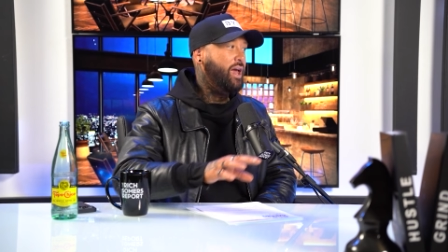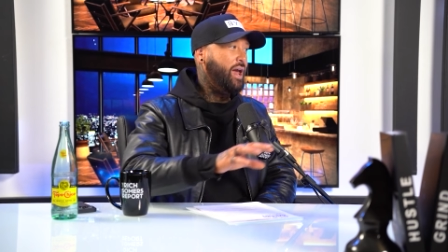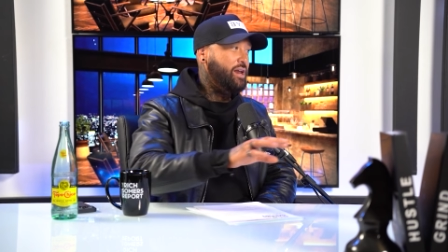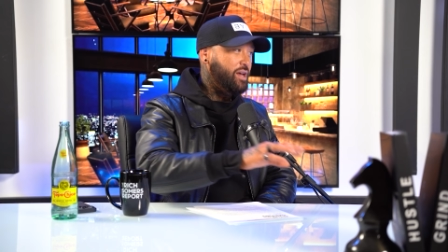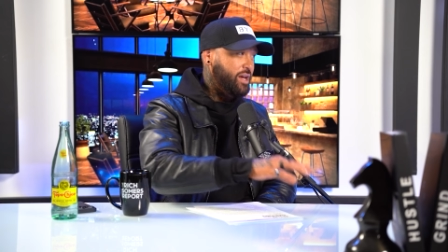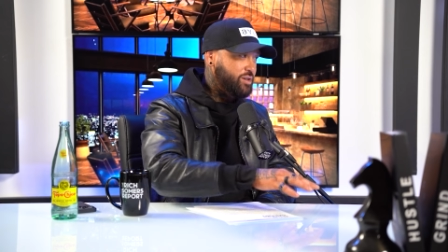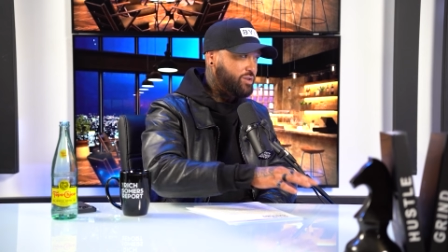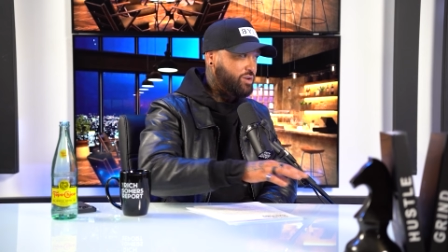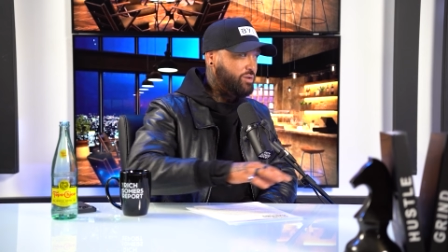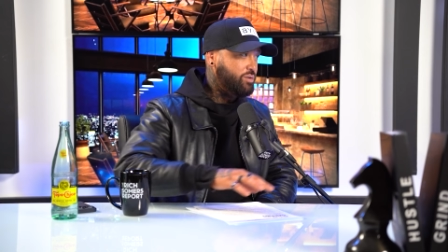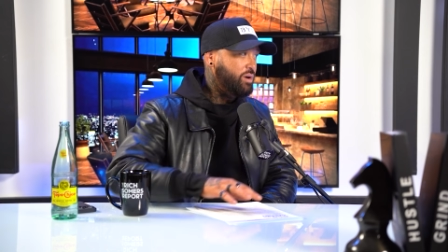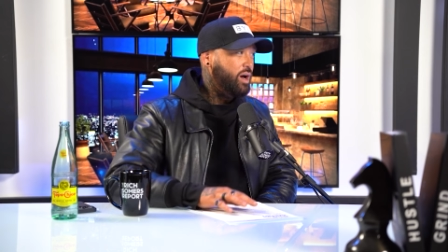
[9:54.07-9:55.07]
and
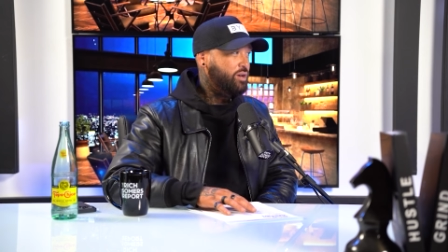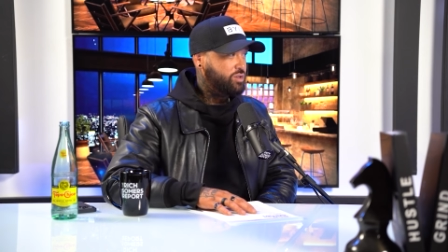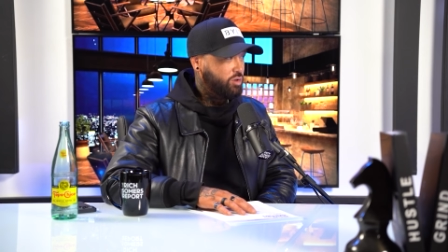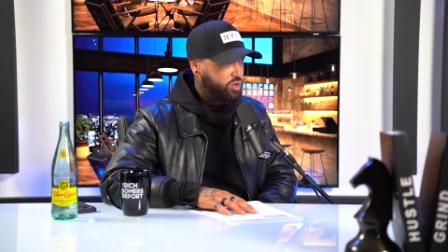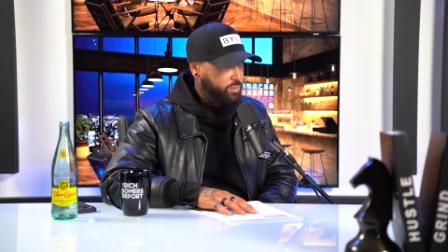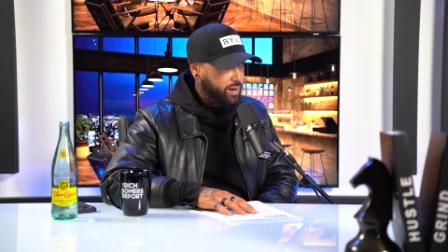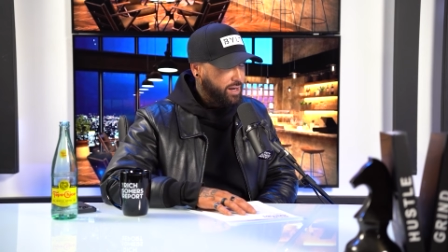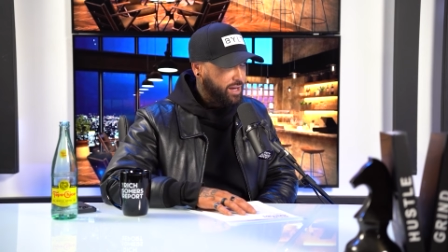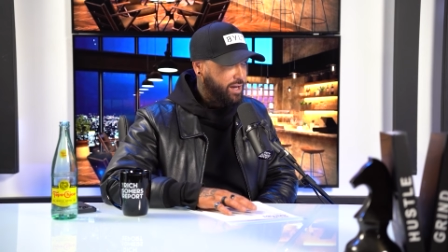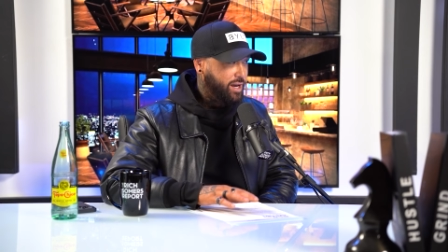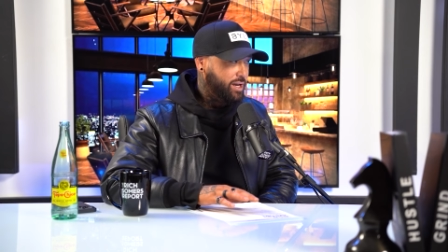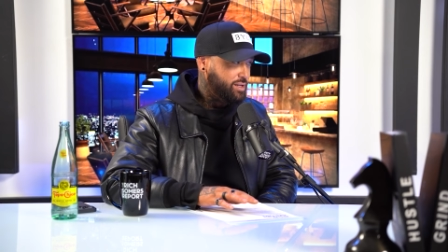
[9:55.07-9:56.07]
into social
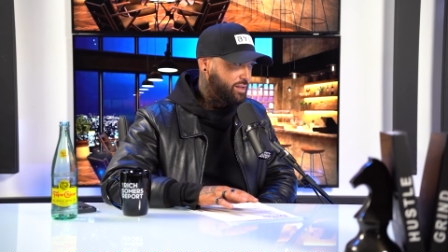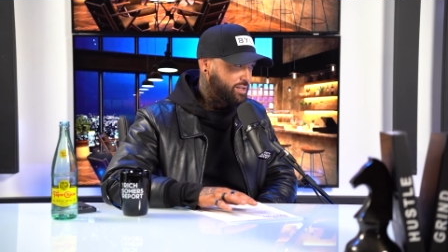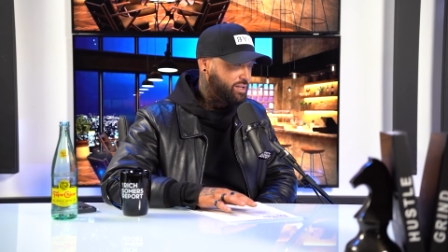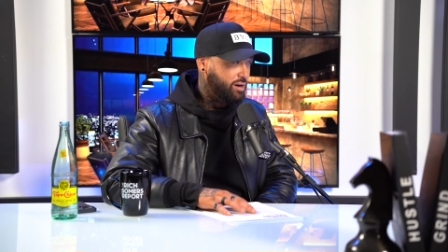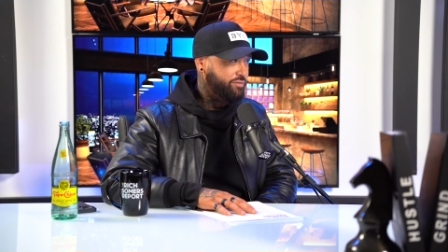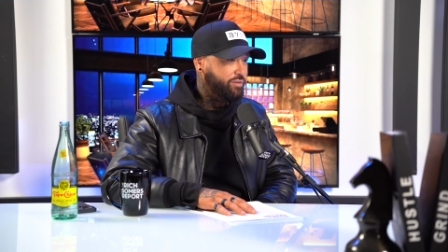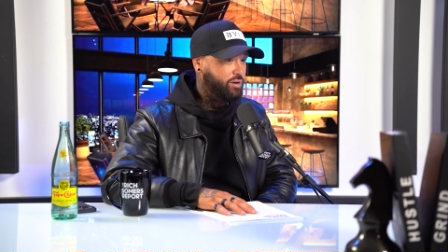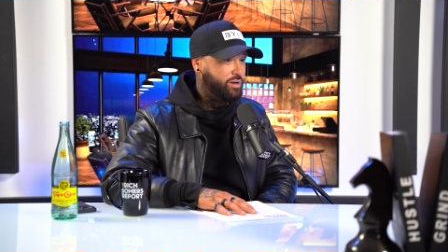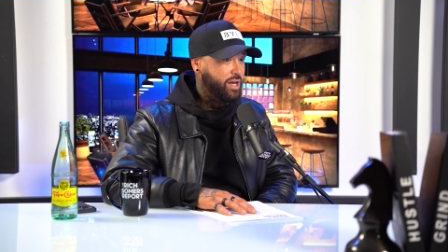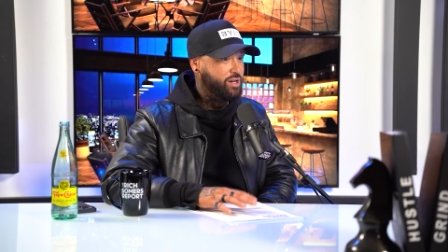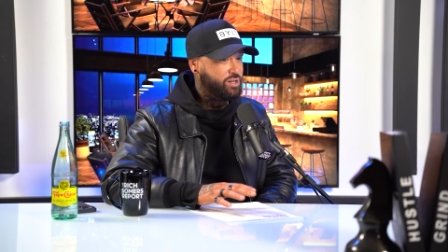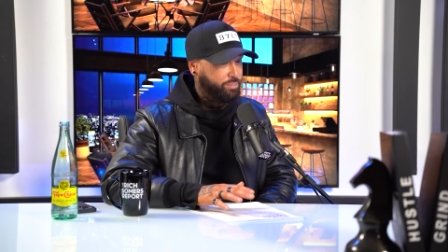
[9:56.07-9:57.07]
media, into the cell phone,
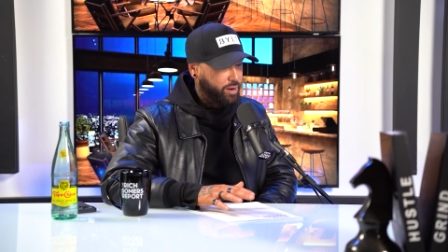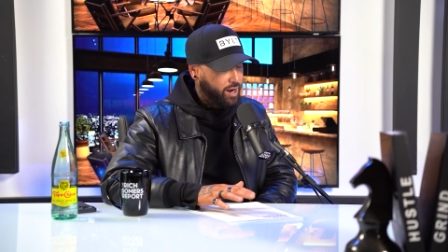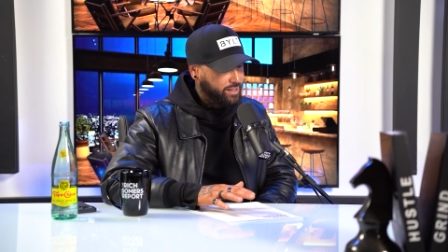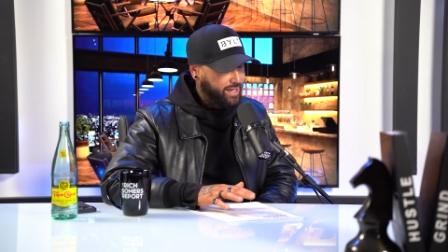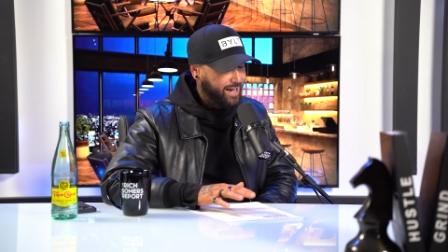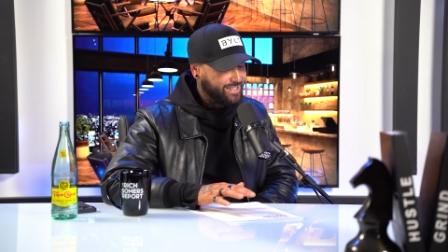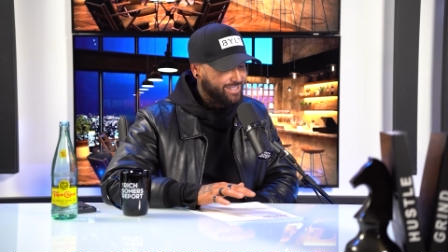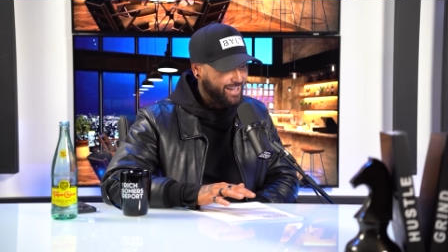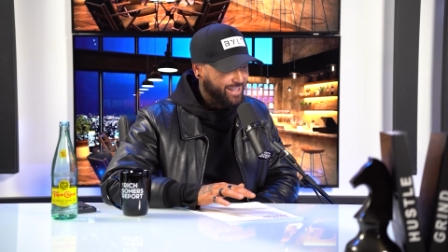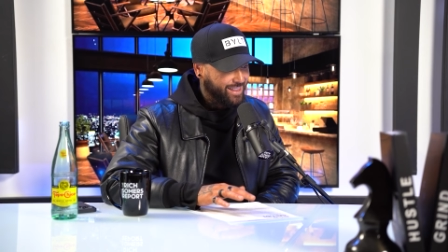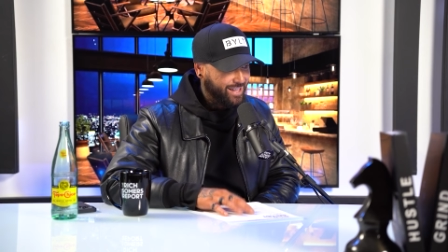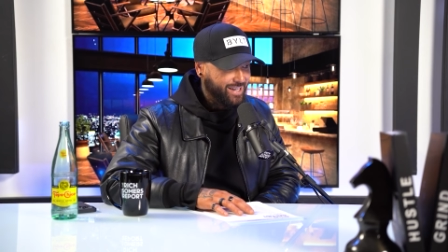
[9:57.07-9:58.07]
into podcasts
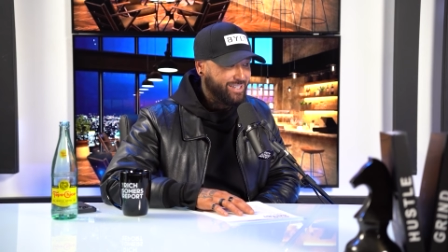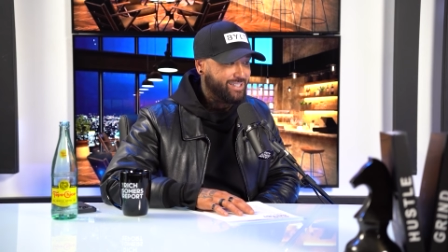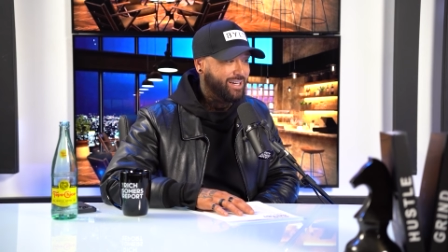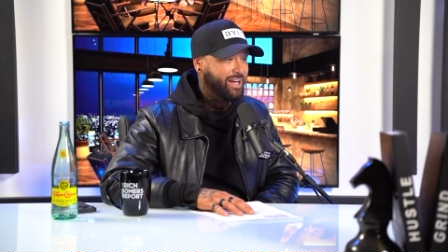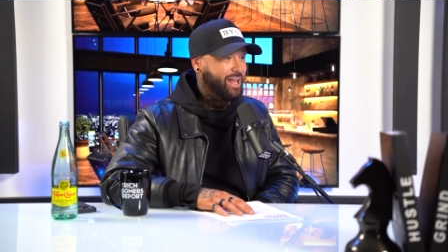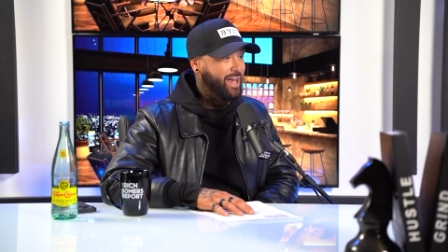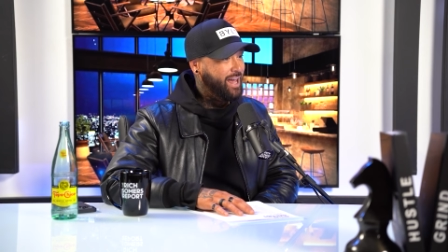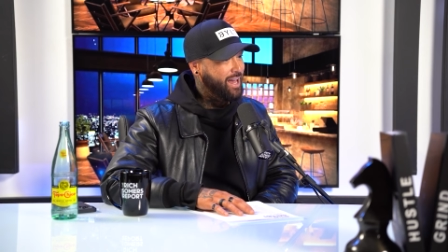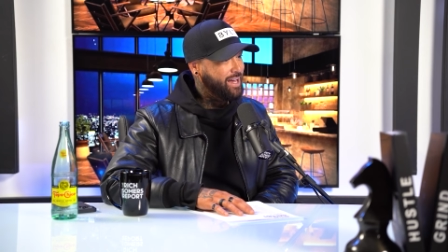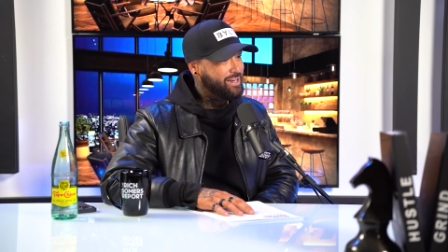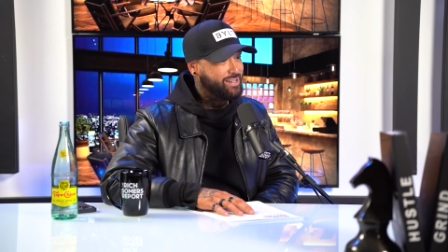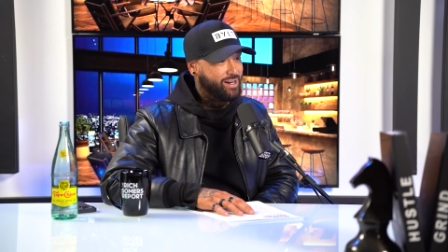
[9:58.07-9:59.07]
like this.
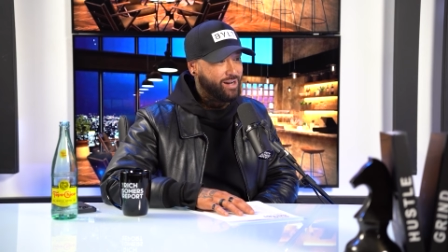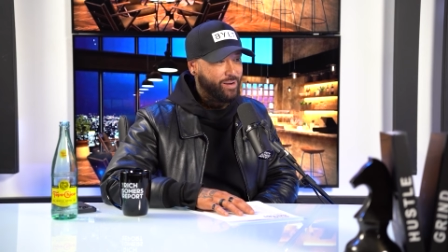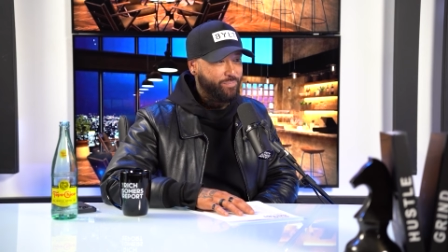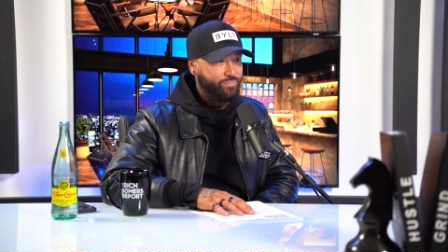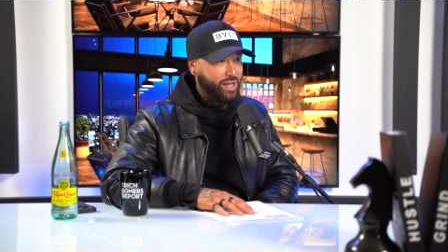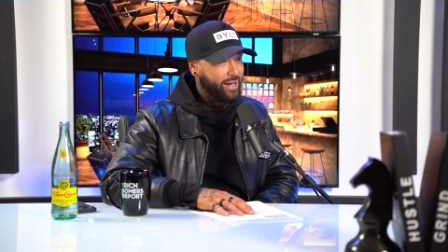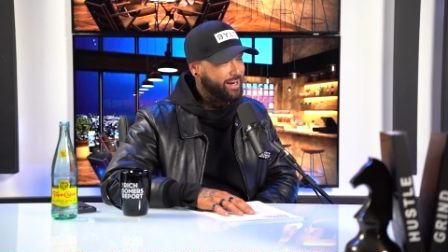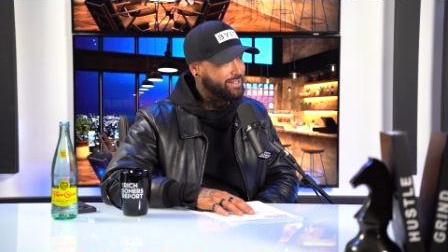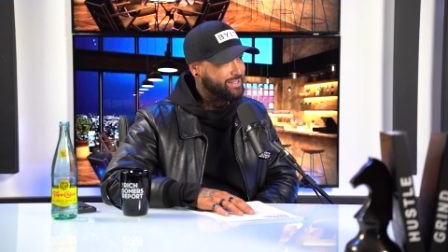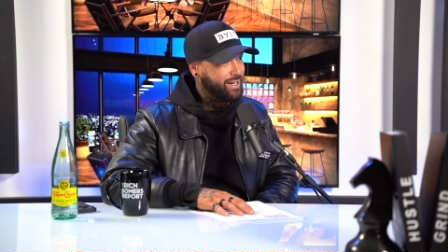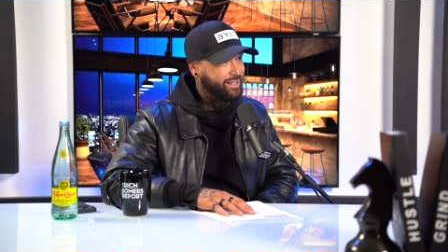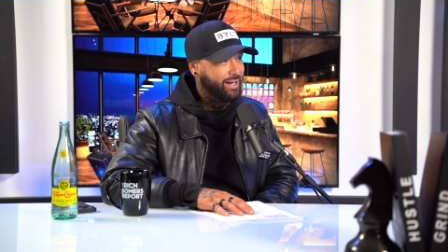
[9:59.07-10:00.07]
And I got to
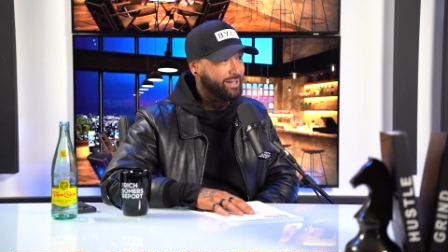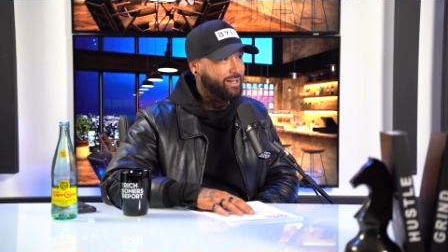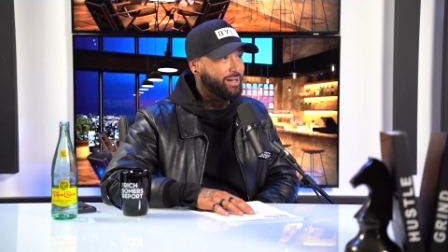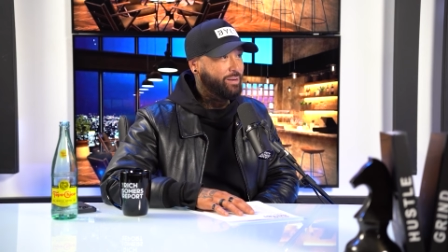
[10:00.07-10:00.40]
say, like,